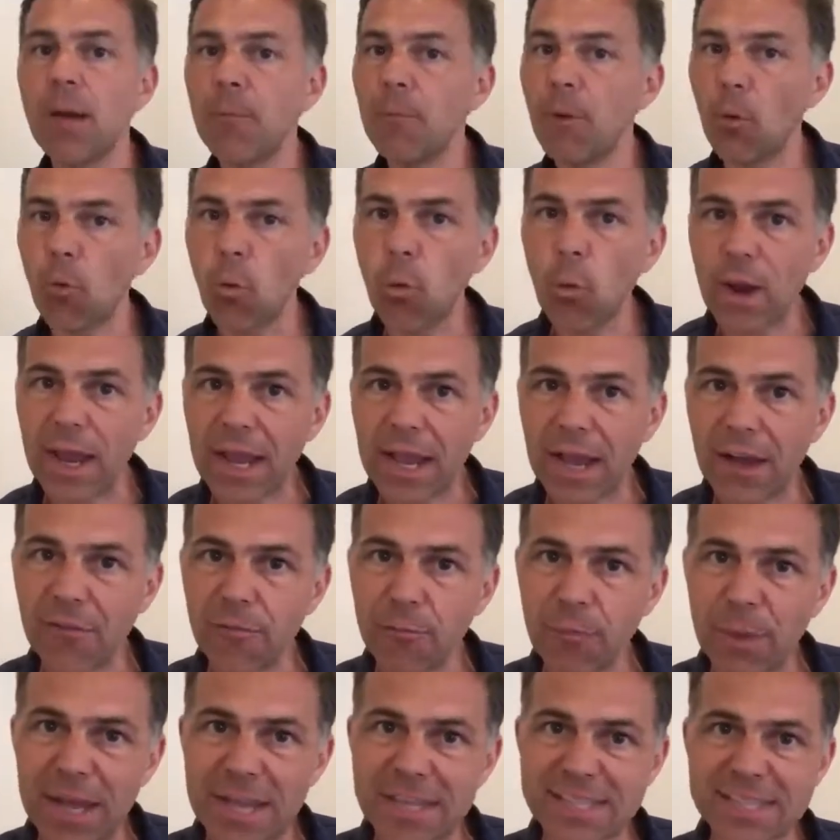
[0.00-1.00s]
but we
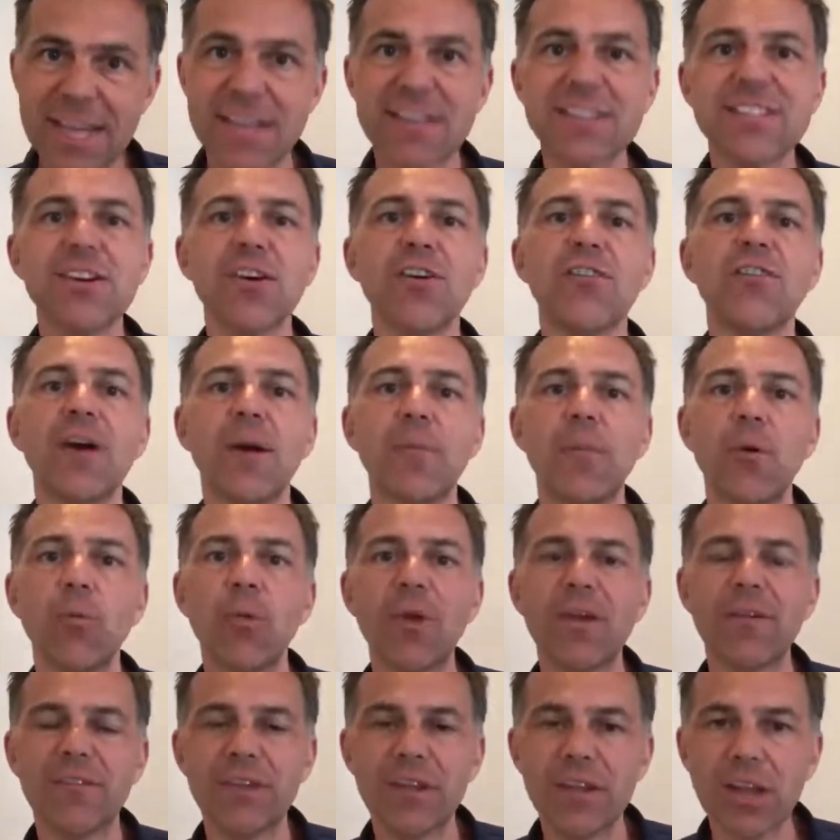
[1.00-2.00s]
have picked ourselves up and
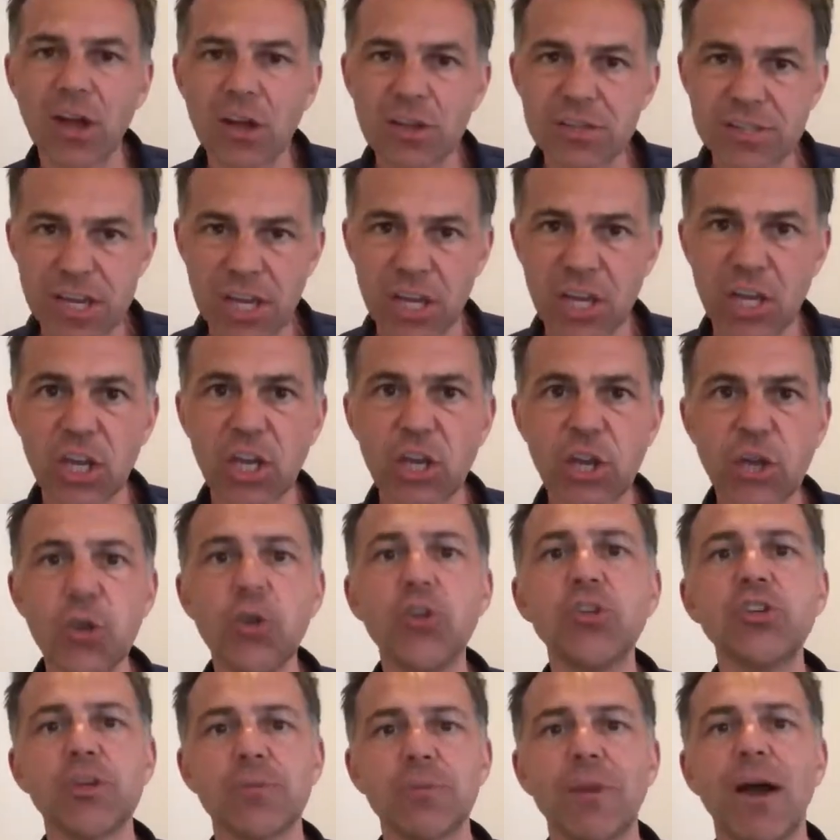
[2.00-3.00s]
we have learned a
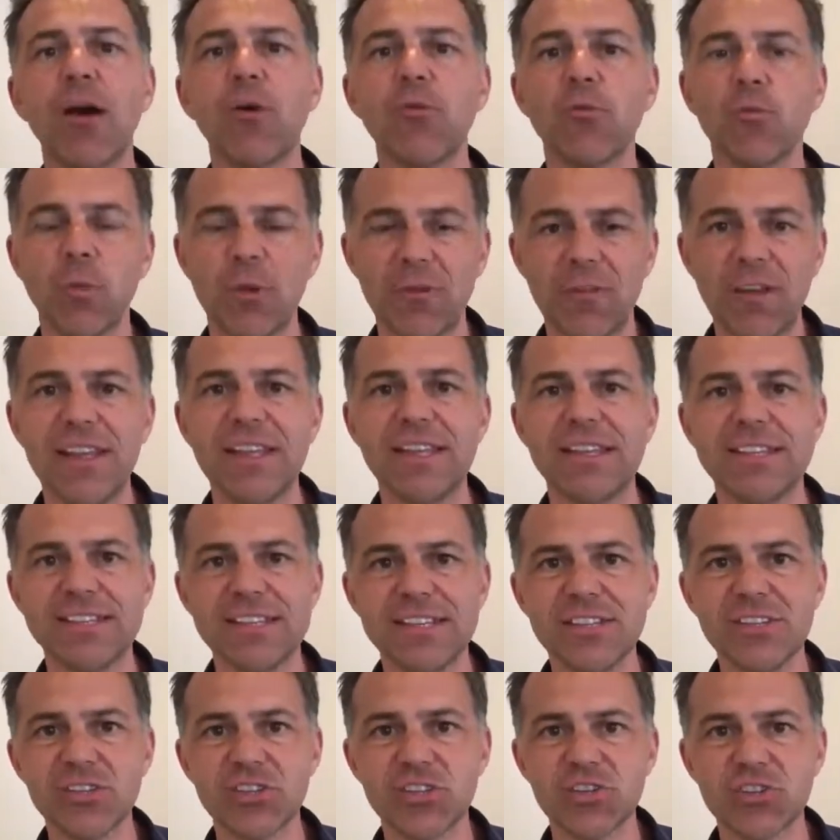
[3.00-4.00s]
huge amount within this
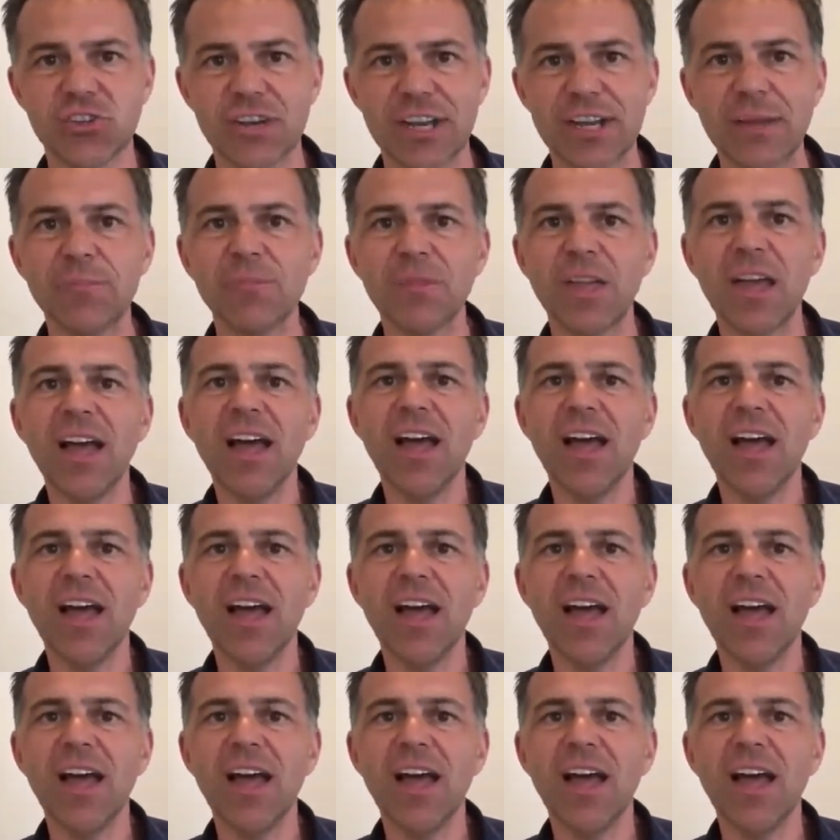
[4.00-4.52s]
industry.